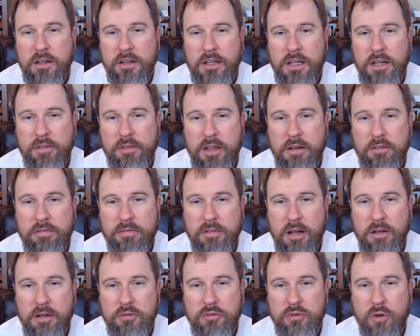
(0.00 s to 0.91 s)
Give it that
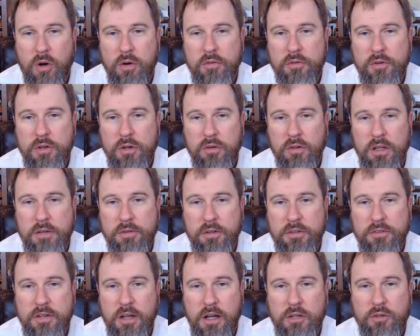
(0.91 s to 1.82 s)
five star review. Leave a
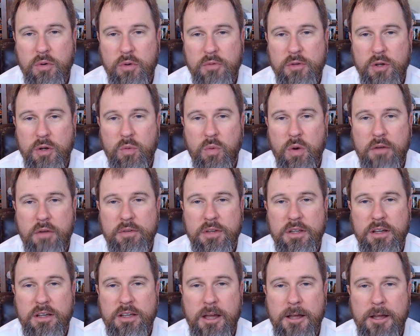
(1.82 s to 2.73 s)
text review wherever
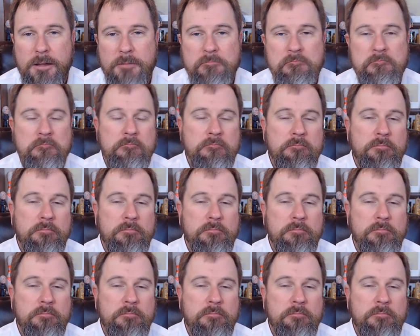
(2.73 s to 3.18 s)
you can.